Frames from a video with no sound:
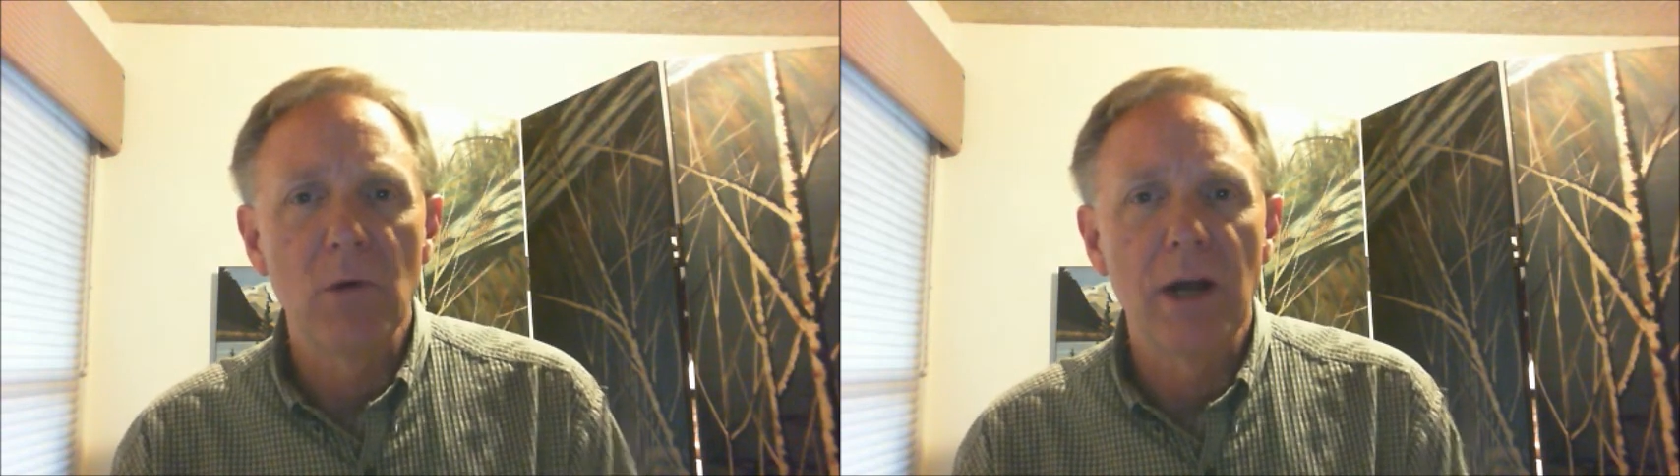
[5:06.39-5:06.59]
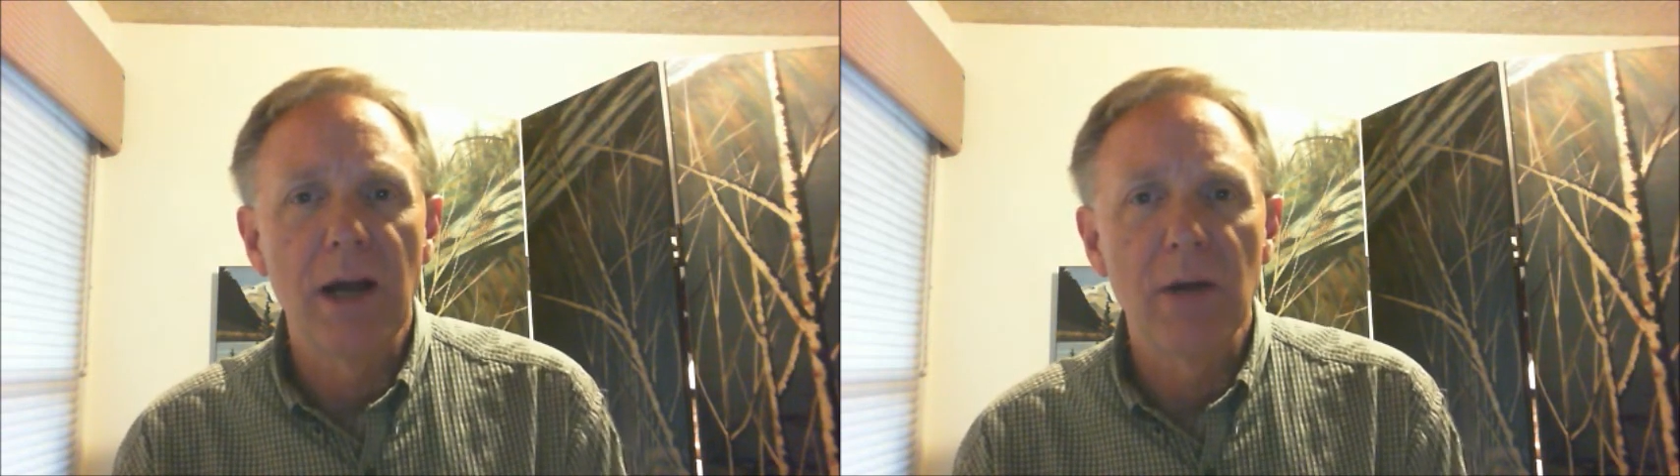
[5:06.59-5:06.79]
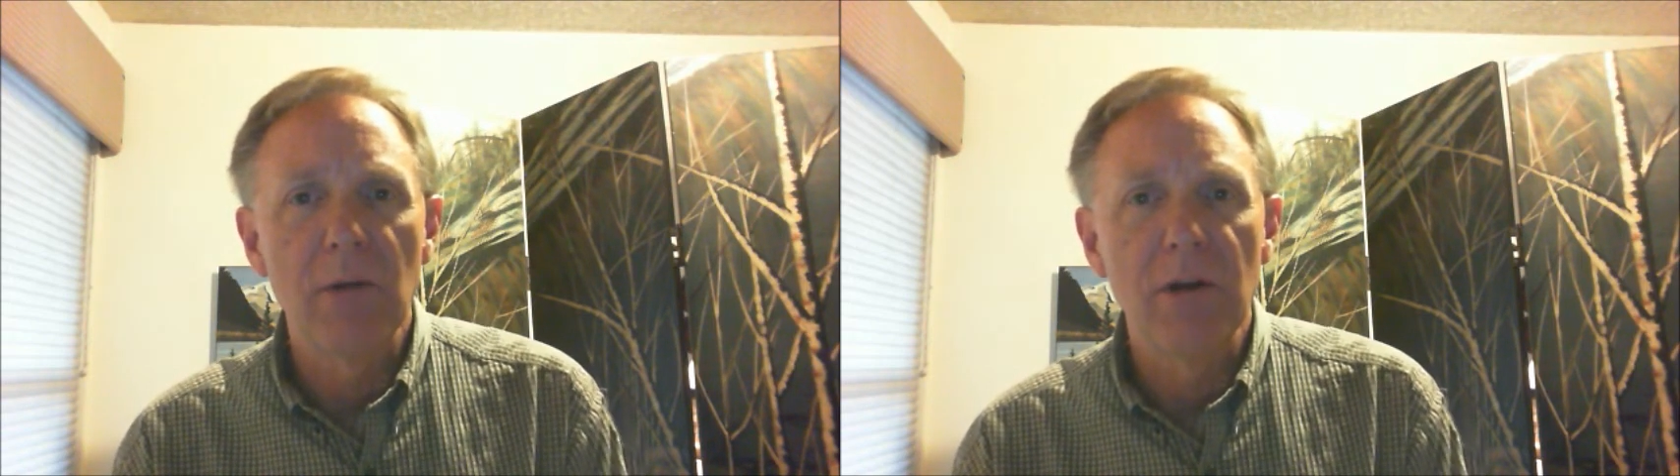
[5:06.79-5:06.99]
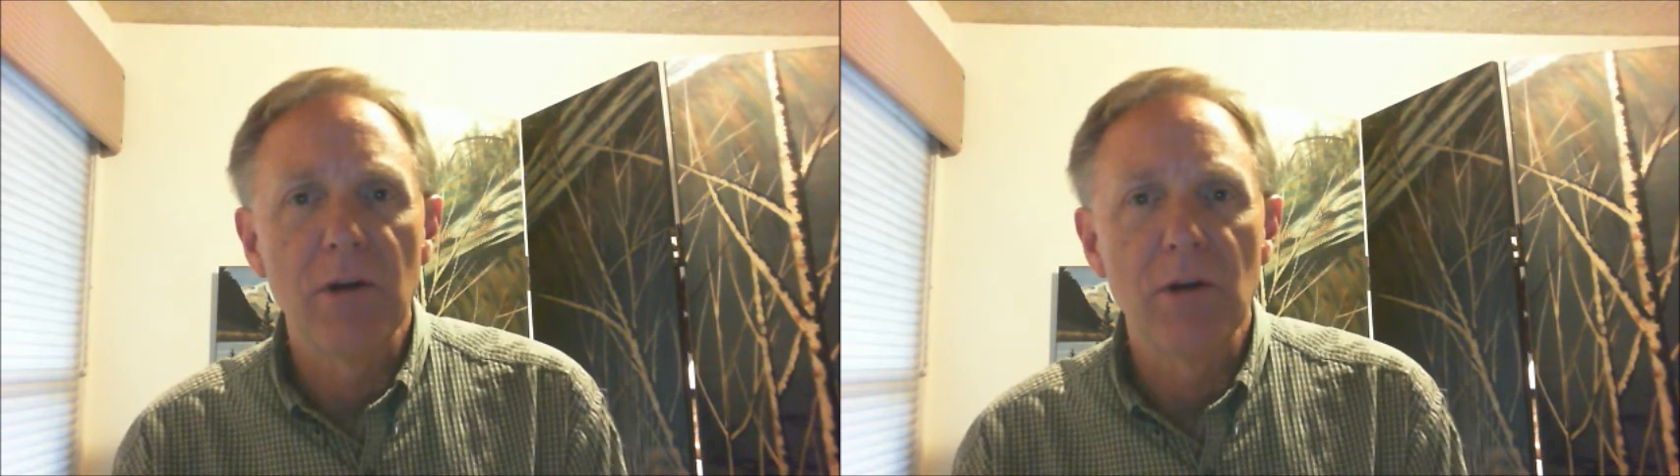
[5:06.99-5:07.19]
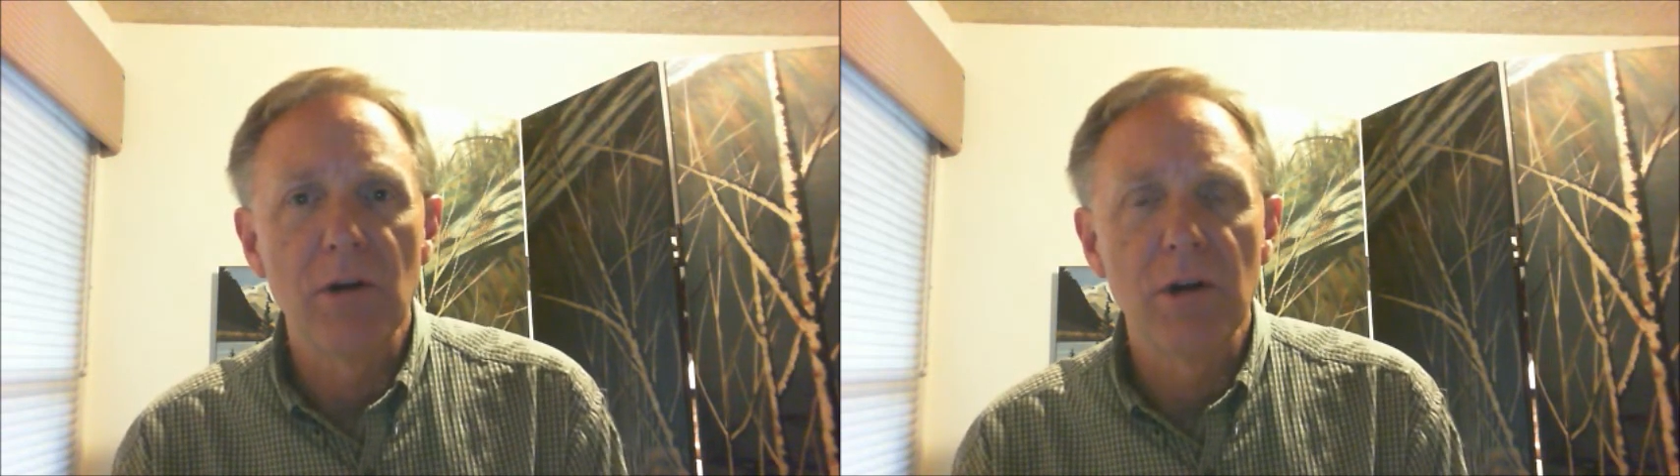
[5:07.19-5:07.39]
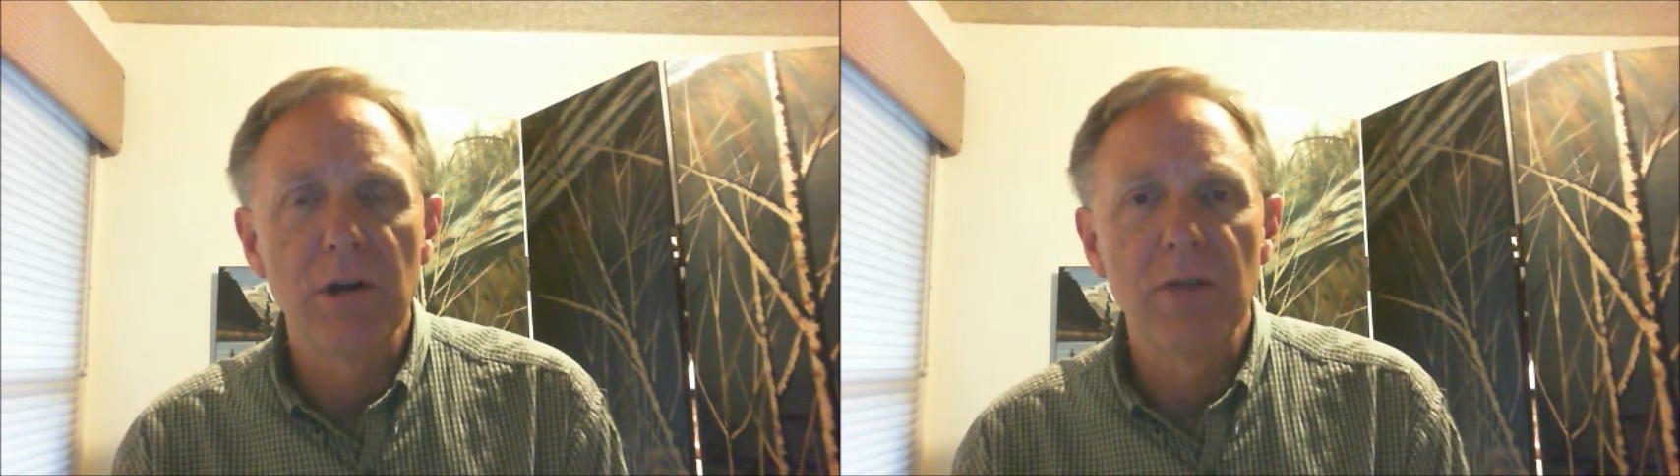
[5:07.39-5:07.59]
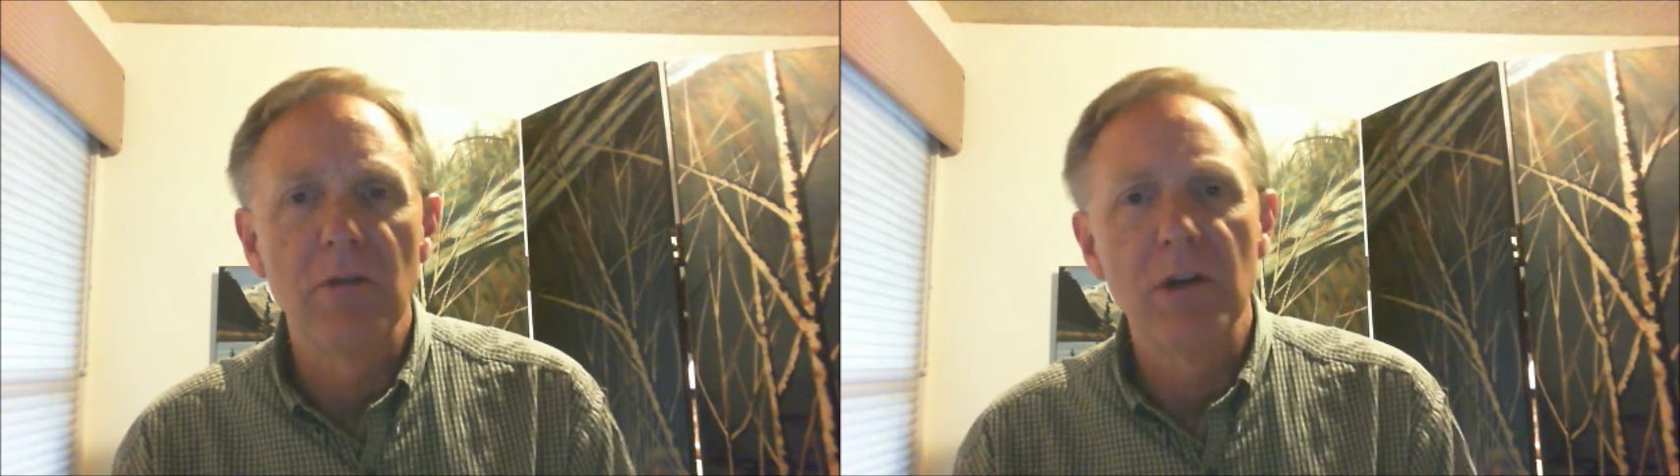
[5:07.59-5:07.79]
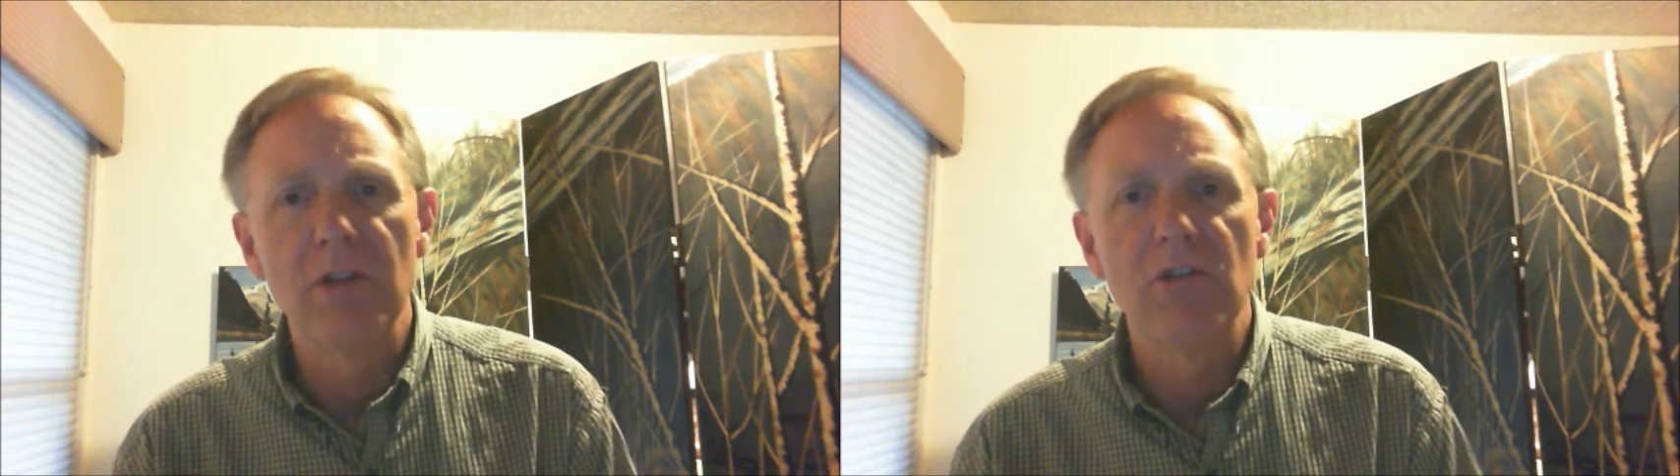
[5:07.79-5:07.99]
how do we know good and
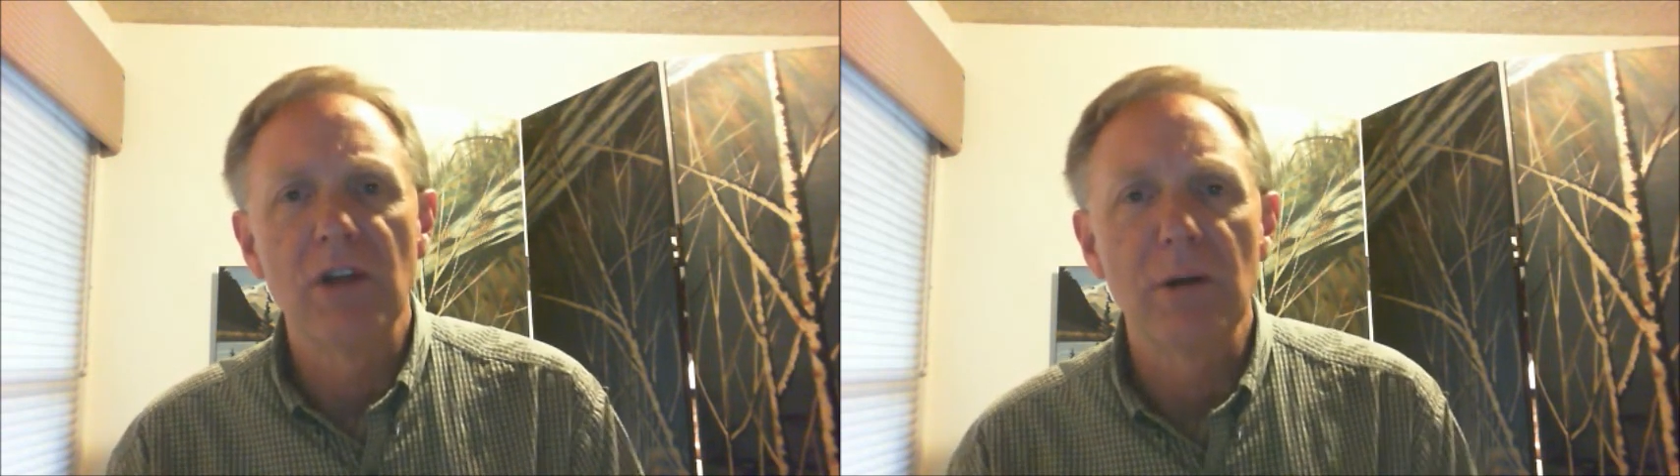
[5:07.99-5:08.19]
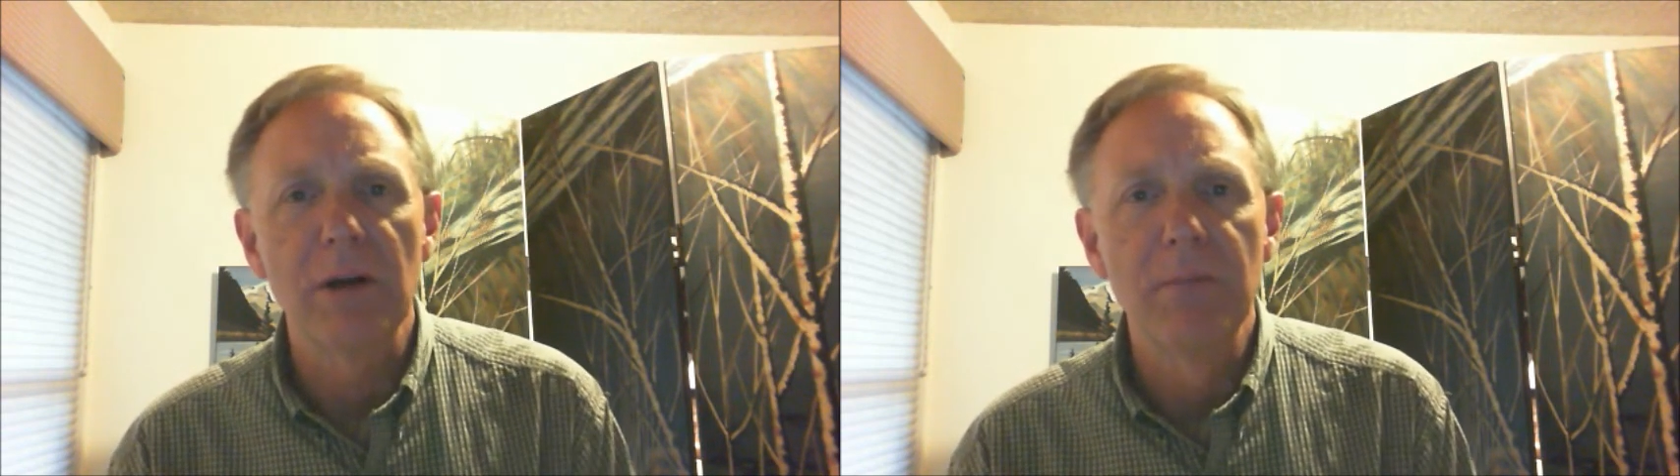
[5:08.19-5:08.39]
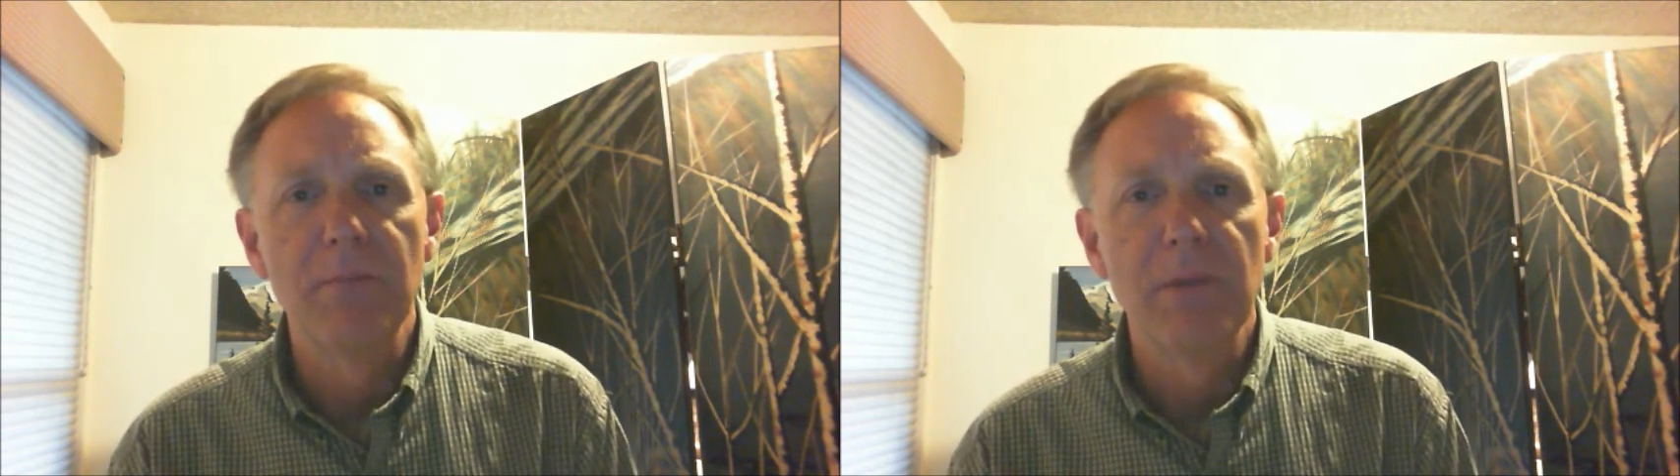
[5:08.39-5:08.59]
evil, etc.